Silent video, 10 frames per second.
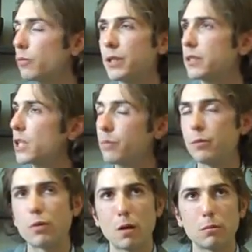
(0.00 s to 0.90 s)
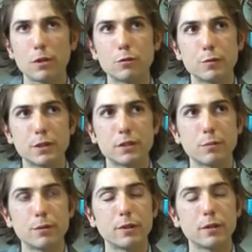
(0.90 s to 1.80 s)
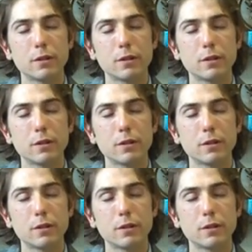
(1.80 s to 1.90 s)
or Mississippi probably, which is Mississippi.